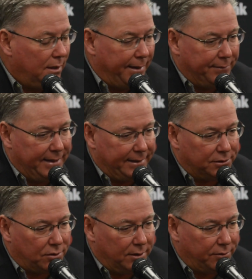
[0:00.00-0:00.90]
And when they can
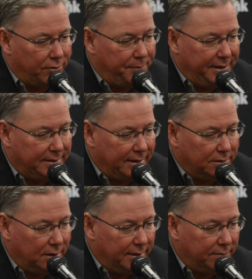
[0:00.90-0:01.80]
start to repeat their
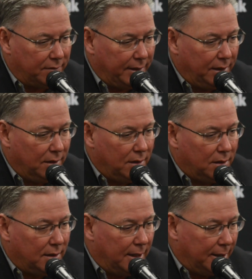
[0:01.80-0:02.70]
delivery,
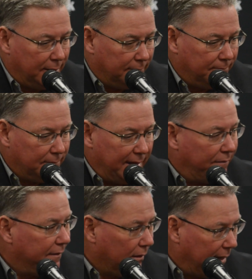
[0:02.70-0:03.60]
they
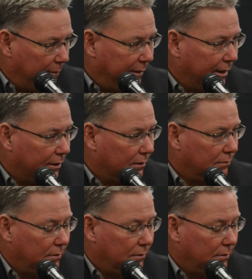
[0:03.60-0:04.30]
feel a lot better.